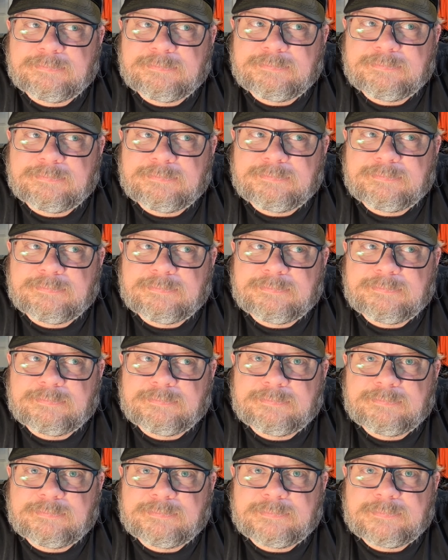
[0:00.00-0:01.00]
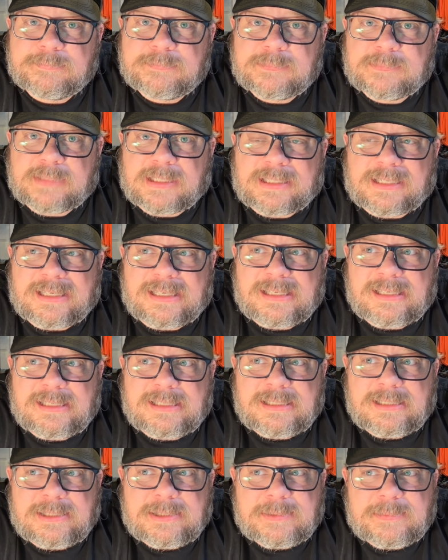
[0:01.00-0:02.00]
In a rough idea?
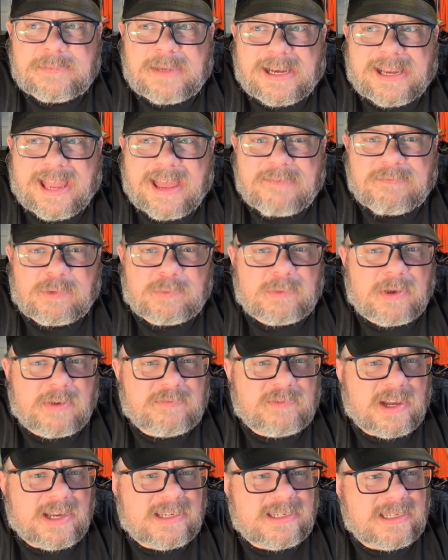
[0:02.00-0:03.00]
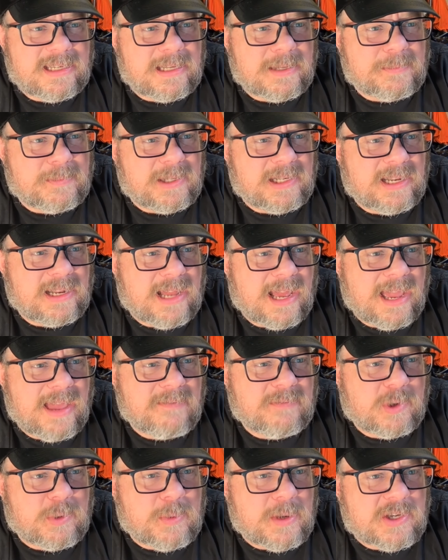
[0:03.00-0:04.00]
I have a rough idea, but I
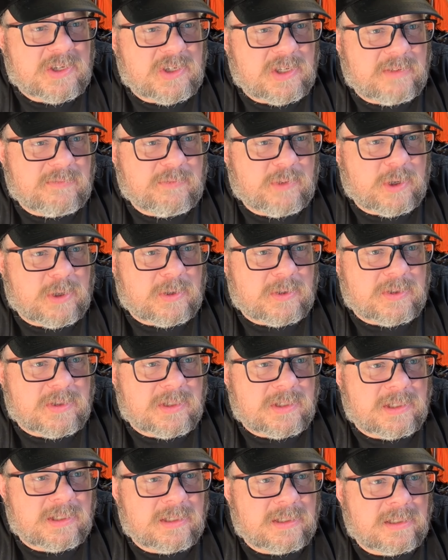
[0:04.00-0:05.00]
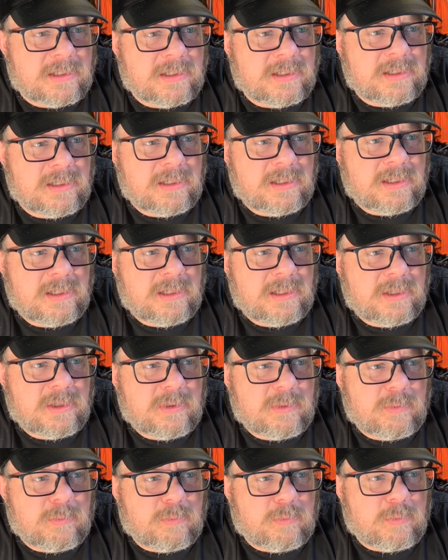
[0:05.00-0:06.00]
have a question first.
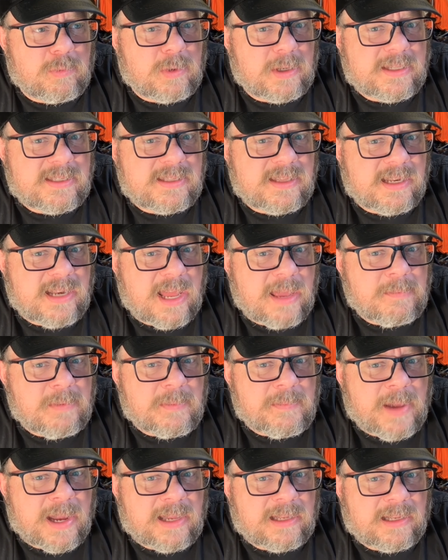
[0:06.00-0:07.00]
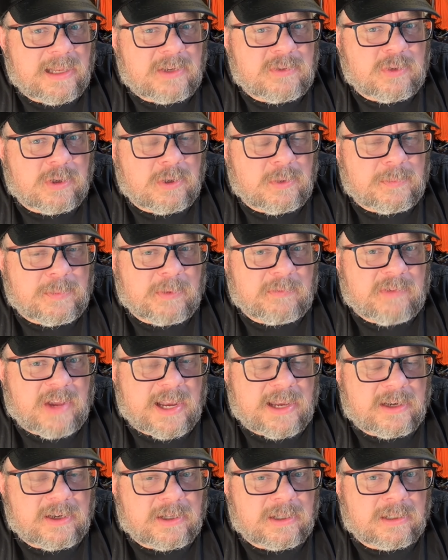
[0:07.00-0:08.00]
What's the name of my electrical
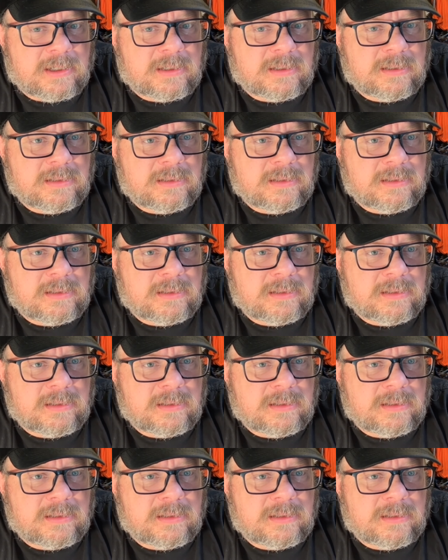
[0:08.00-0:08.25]
provider?